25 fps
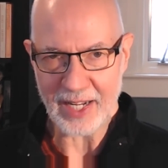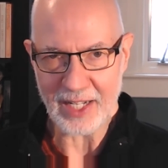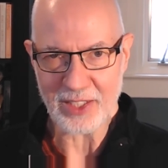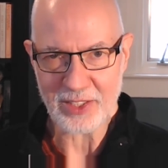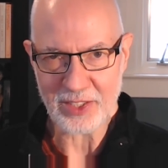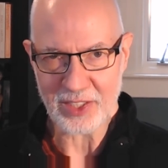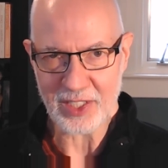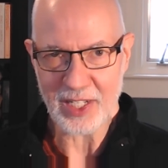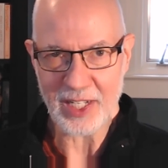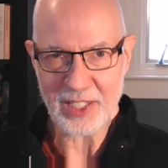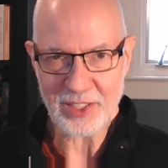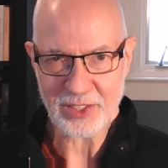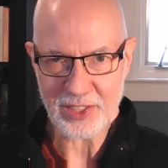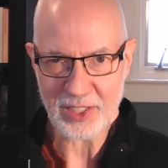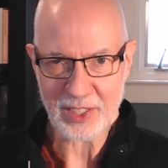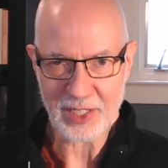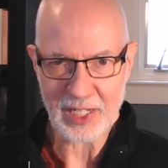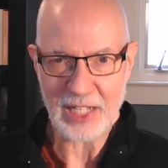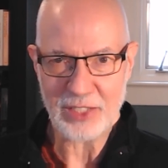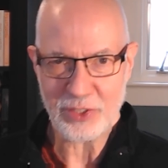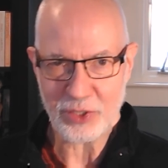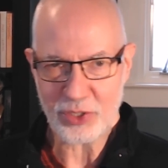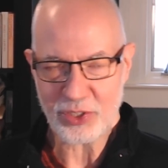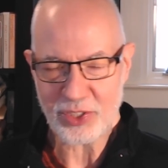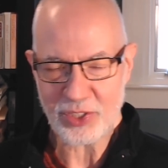It's
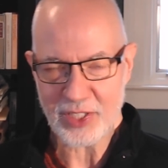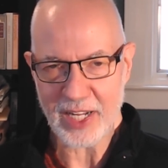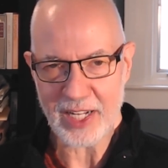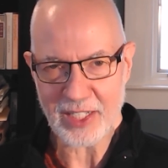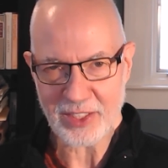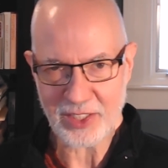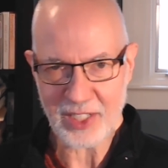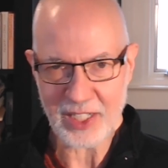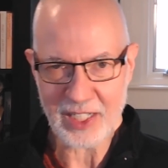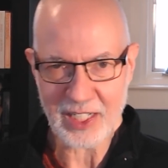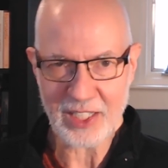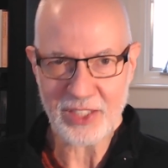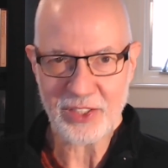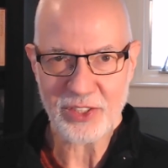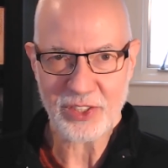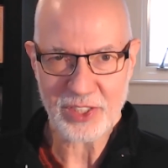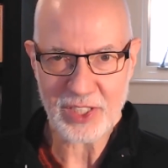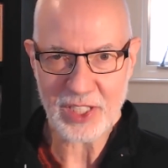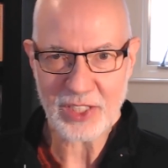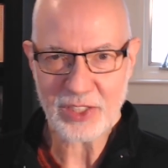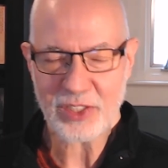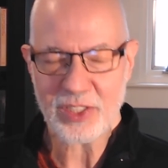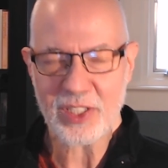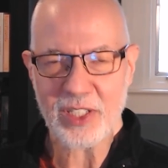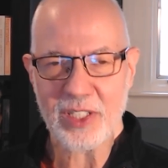as you say, it's a
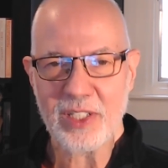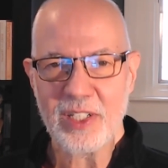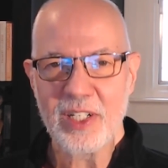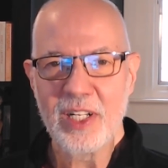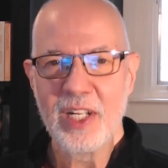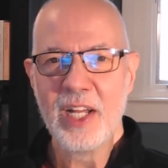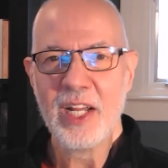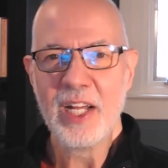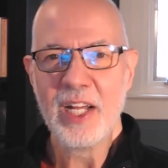consistent